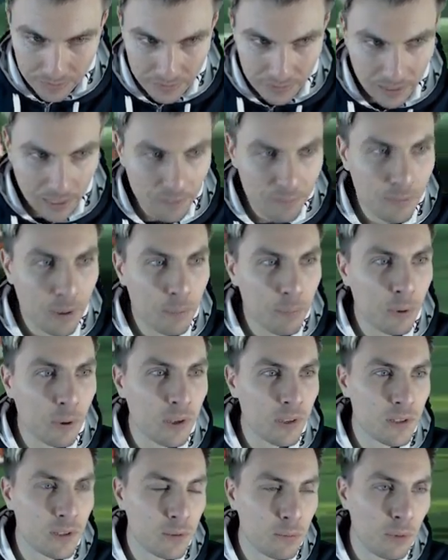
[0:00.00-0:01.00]
if my
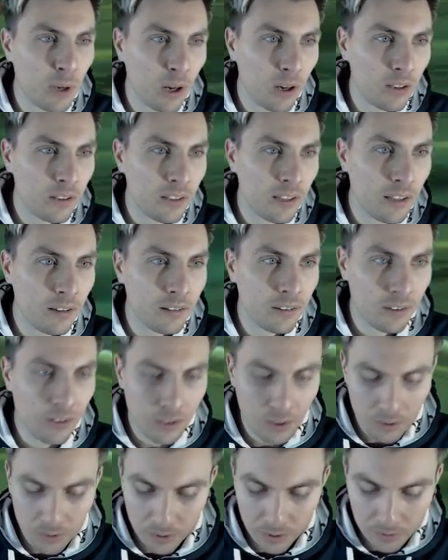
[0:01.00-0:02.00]
opponent's smart, they'll
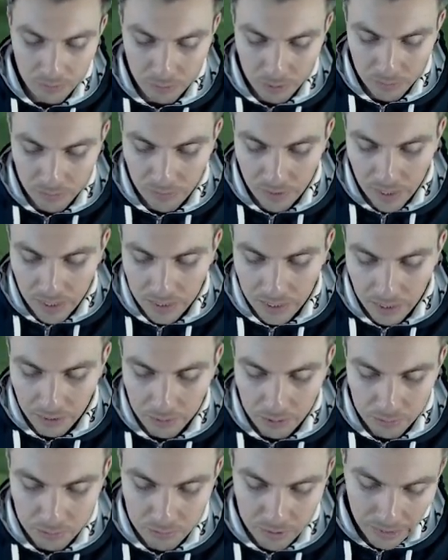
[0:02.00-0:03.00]
know if we fake out
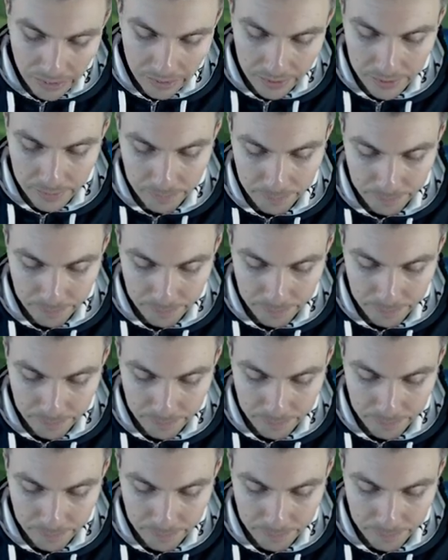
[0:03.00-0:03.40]
the ray